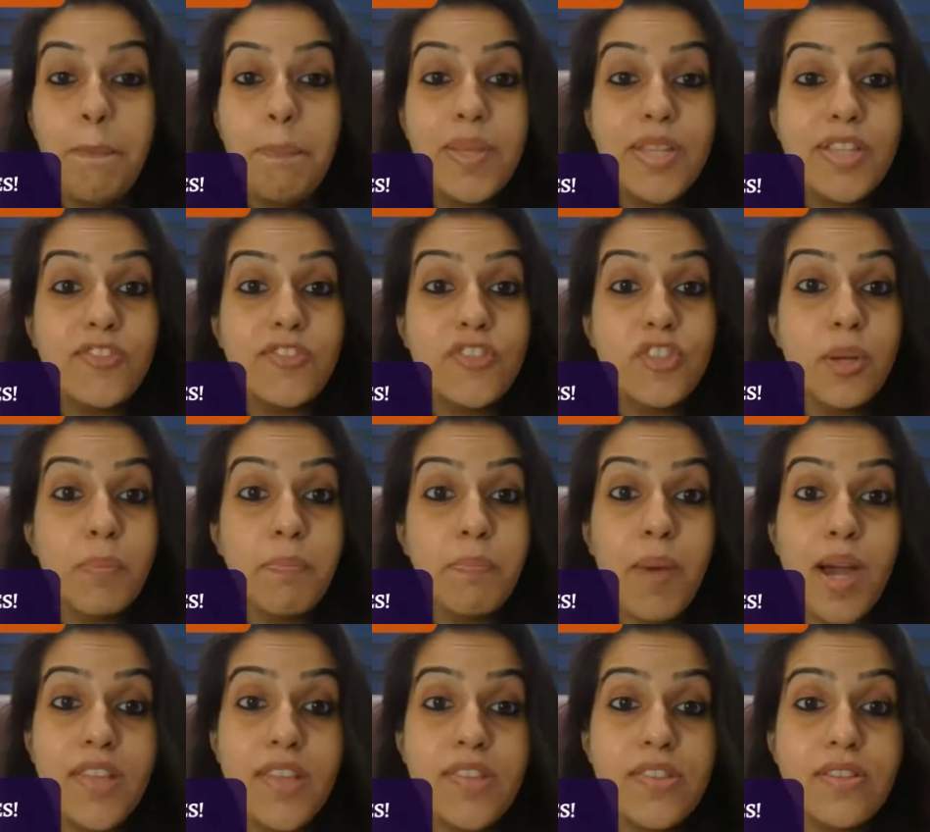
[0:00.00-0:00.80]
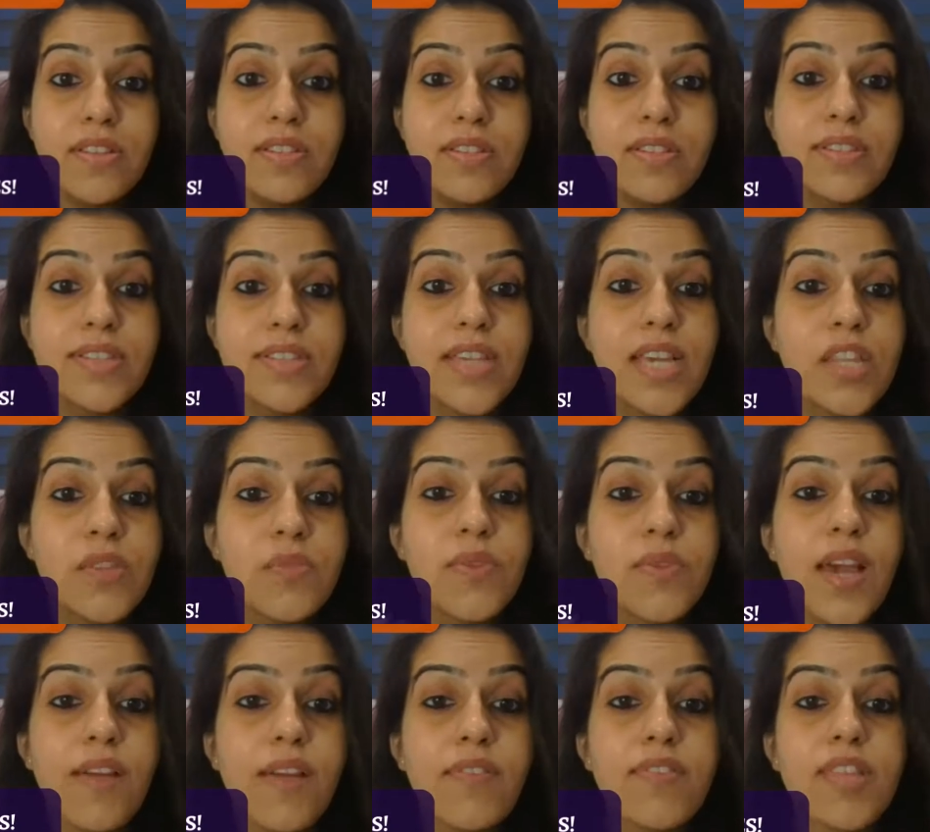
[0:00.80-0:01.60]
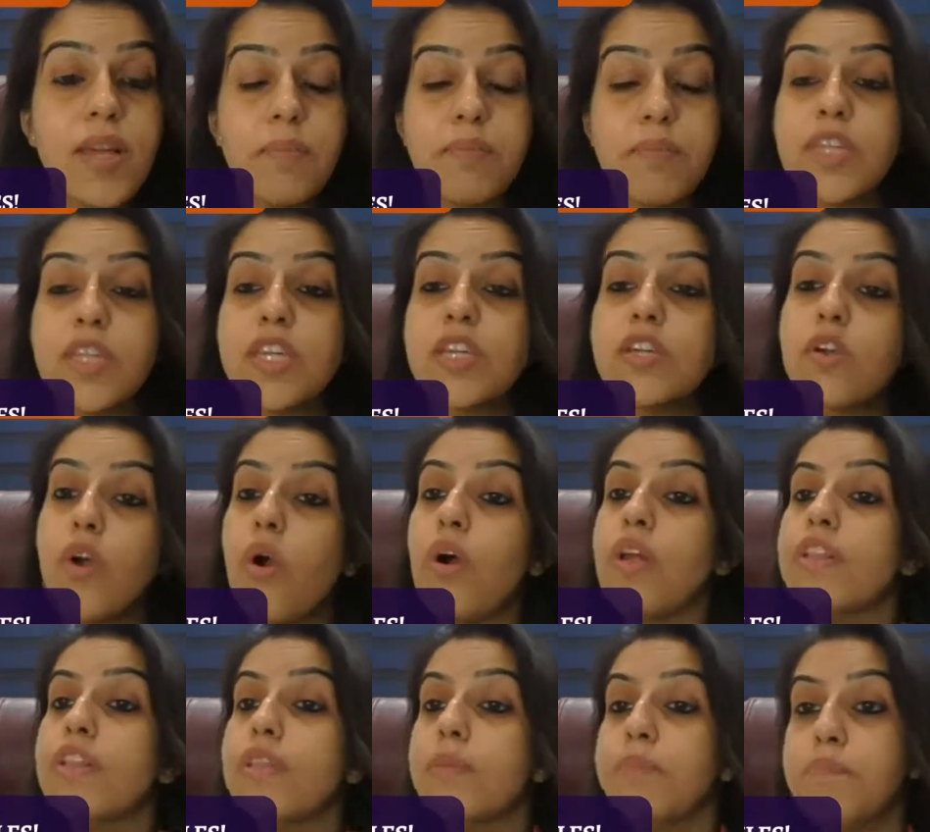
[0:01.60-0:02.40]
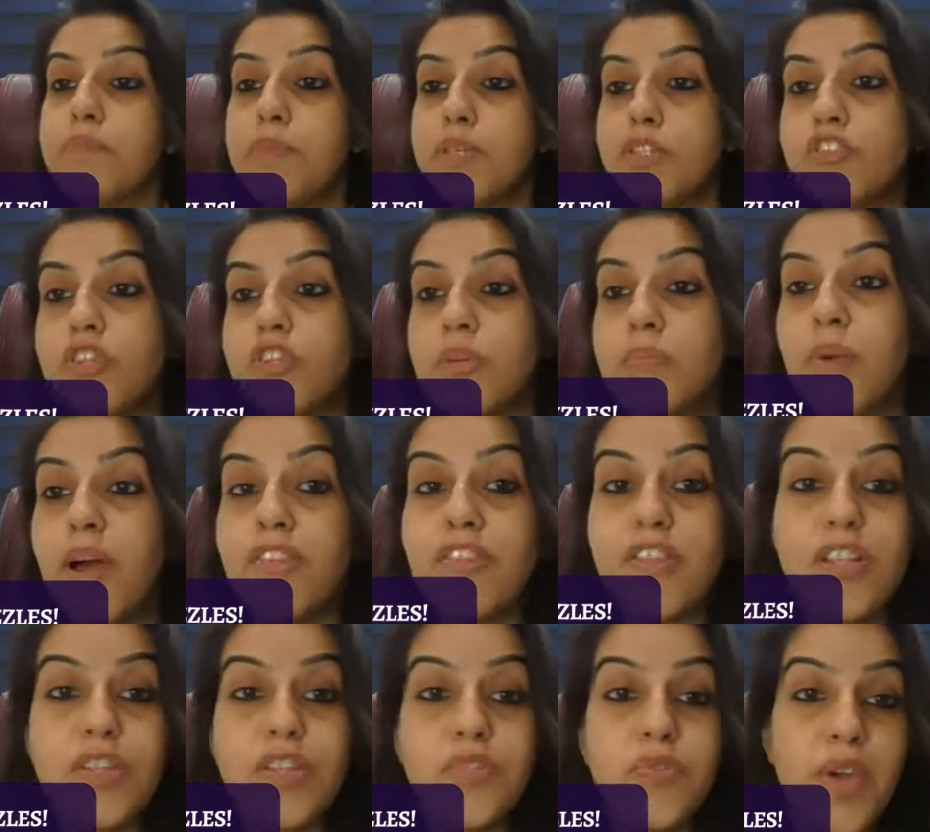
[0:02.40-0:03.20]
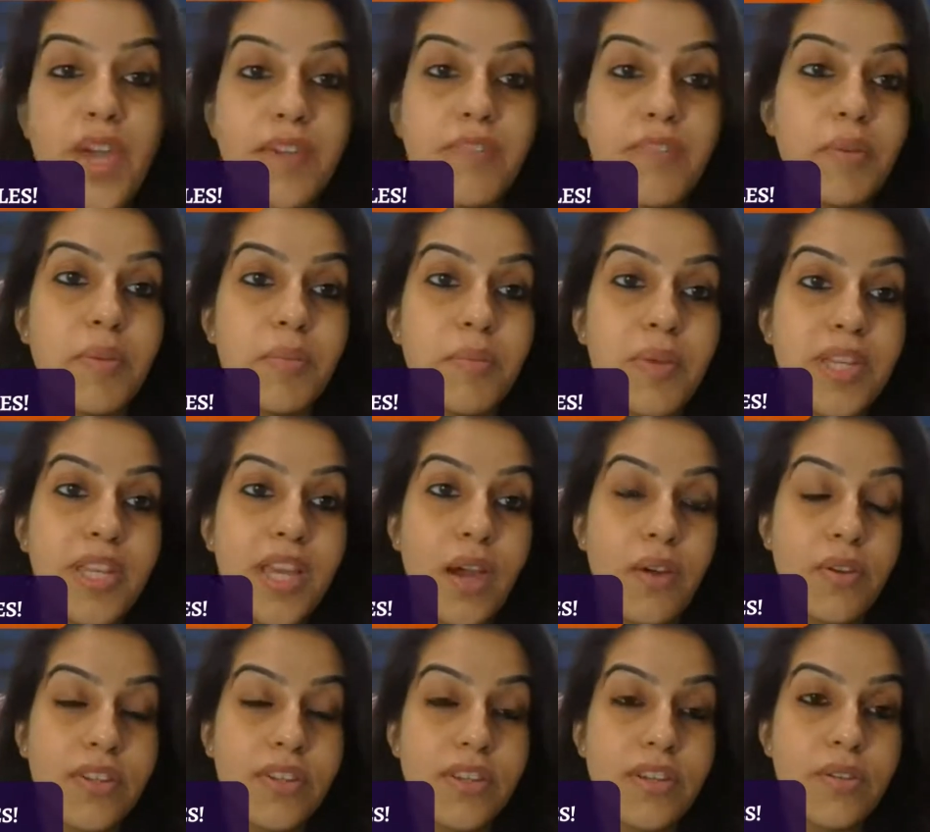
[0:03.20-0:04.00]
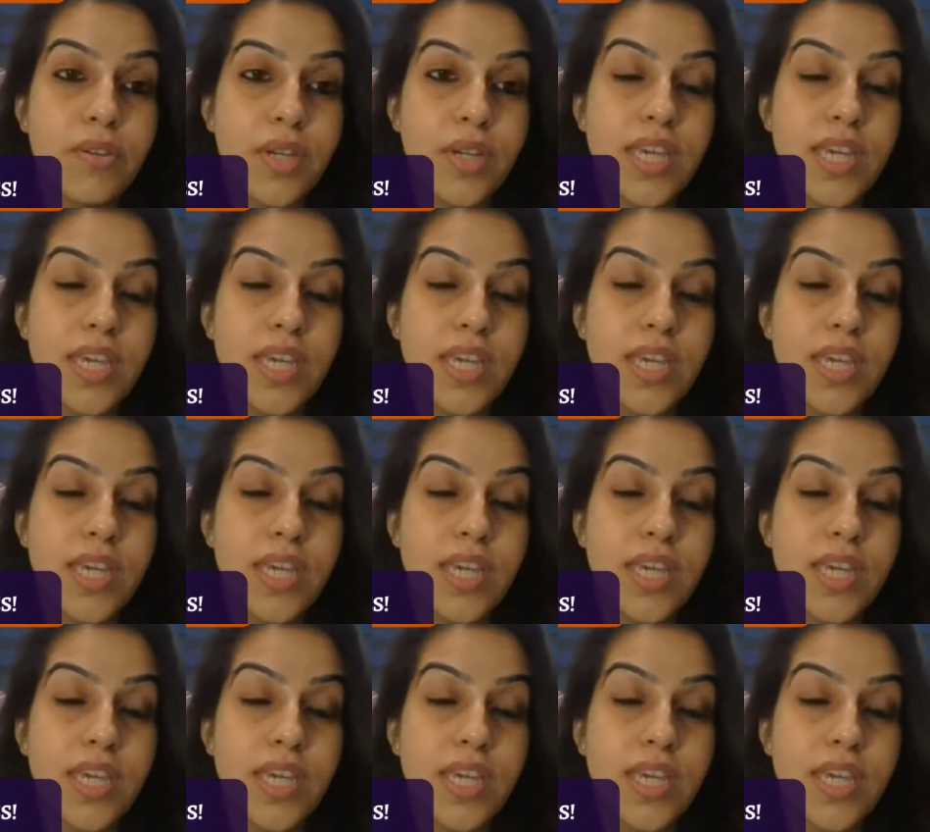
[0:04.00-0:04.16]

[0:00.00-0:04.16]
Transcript: Picture puzzles. Yes, we have something called the picture puzzles for everybody out here.